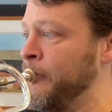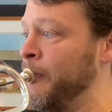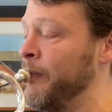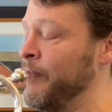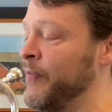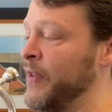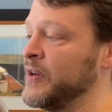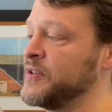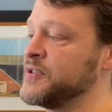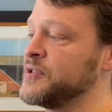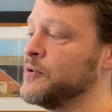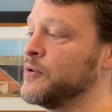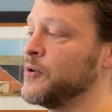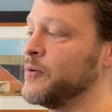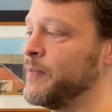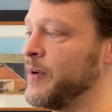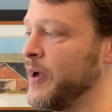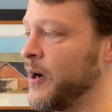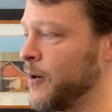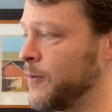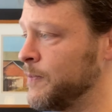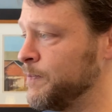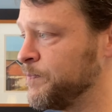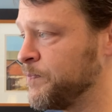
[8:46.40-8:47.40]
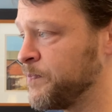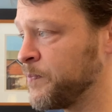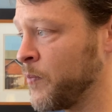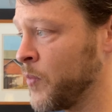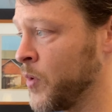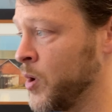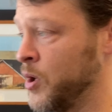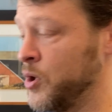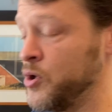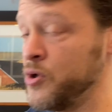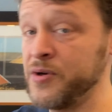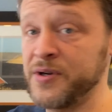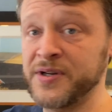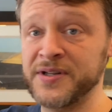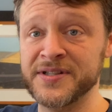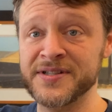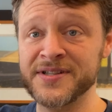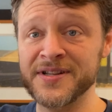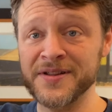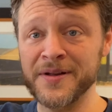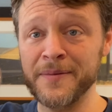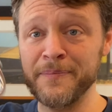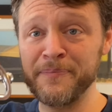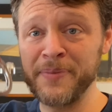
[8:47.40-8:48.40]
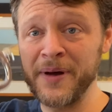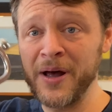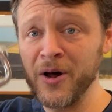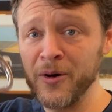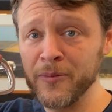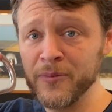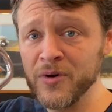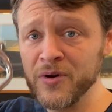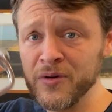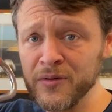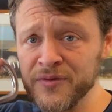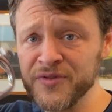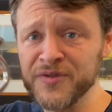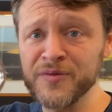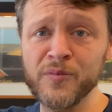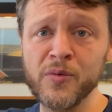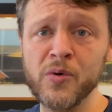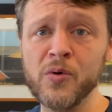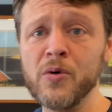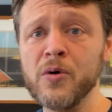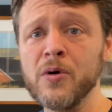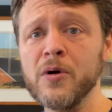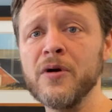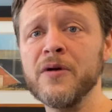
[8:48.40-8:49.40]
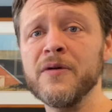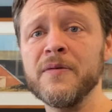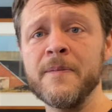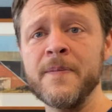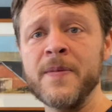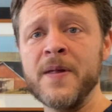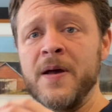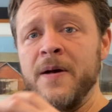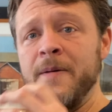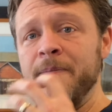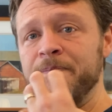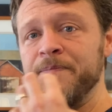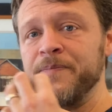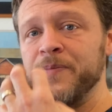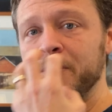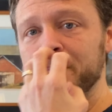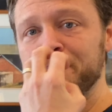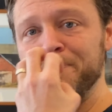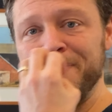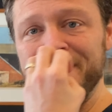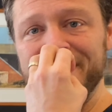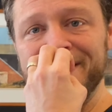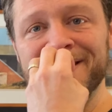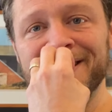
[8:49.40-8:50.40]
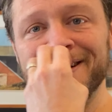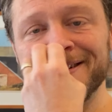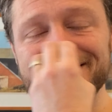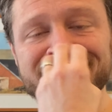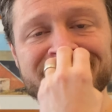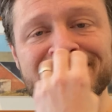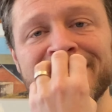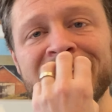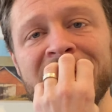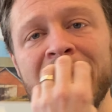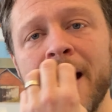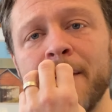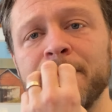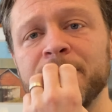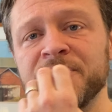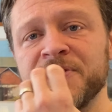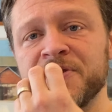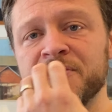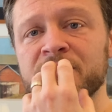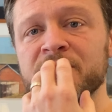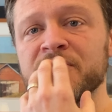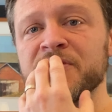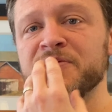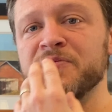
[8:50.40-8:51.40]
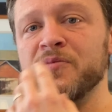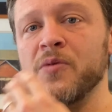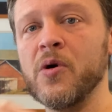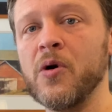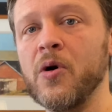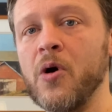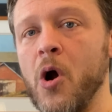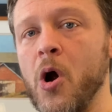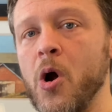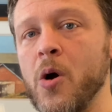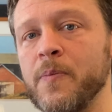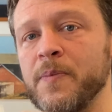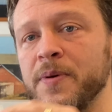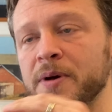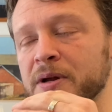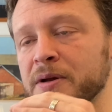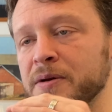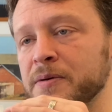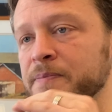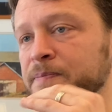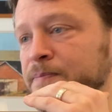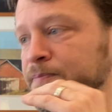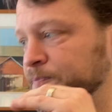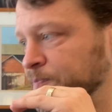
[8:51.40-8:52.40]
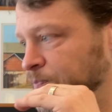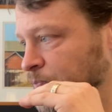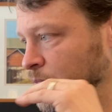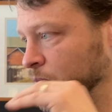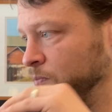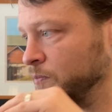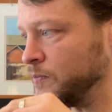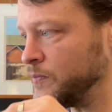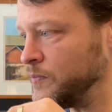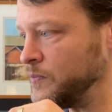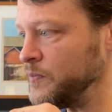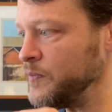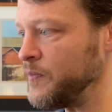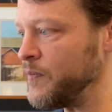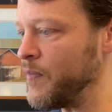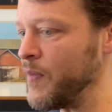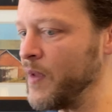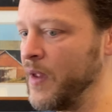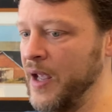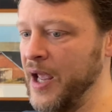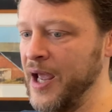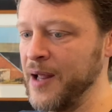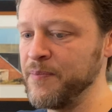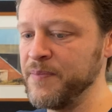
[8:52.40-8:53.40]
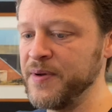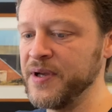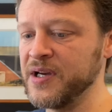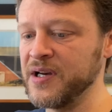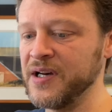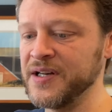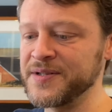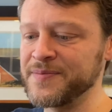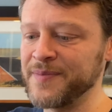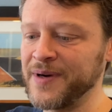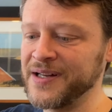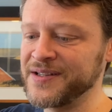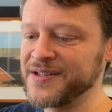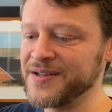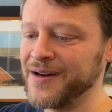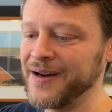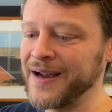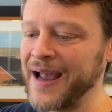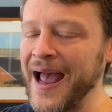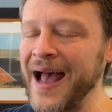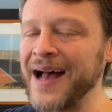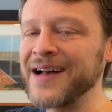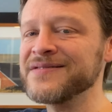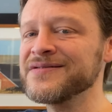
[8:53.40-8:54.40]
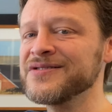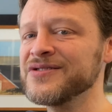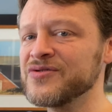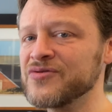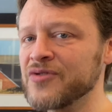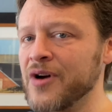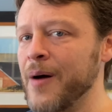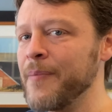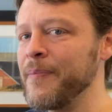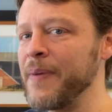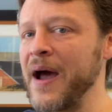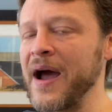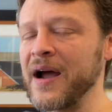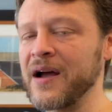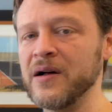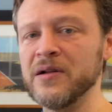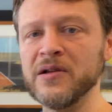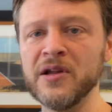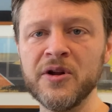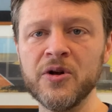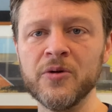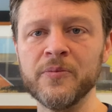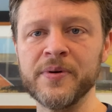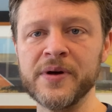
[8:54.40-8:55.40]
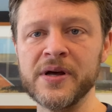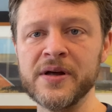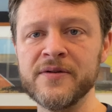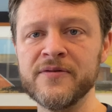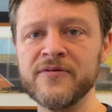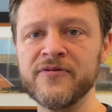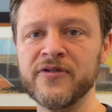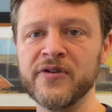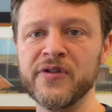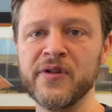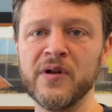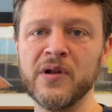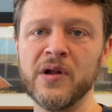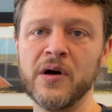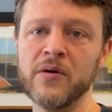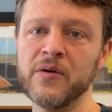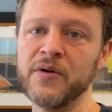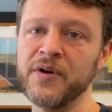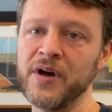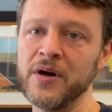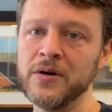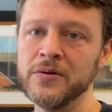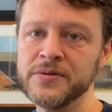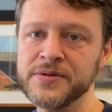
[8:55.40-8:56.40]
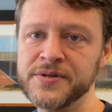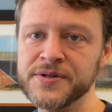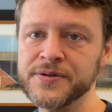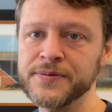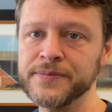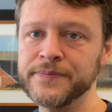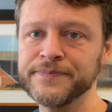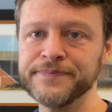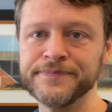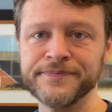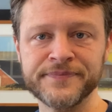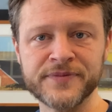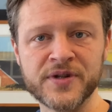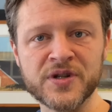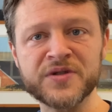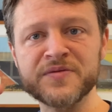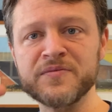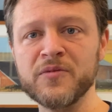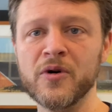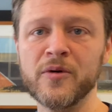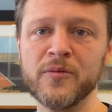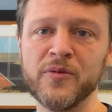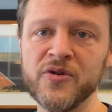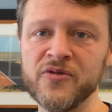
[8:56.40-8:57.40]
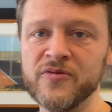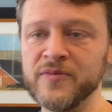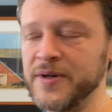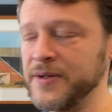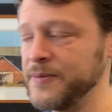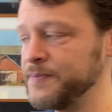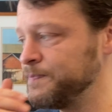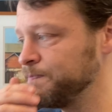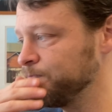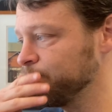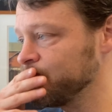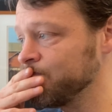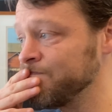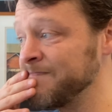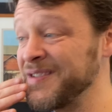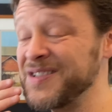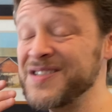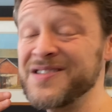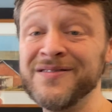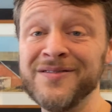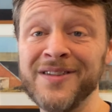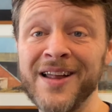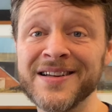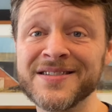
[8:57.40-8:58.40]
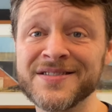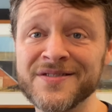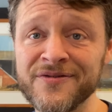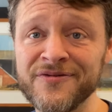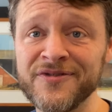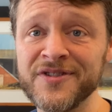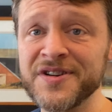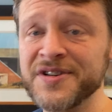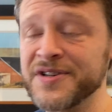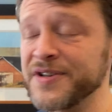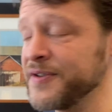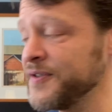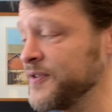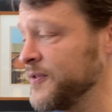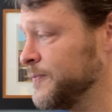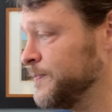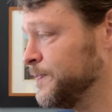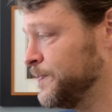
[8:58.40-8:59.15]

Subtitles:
was a little better. You can see the bell moves more because the aperture is more open, and because my tongue has to drop back a little bit for the lower notes, there's more movement. It's less efficient.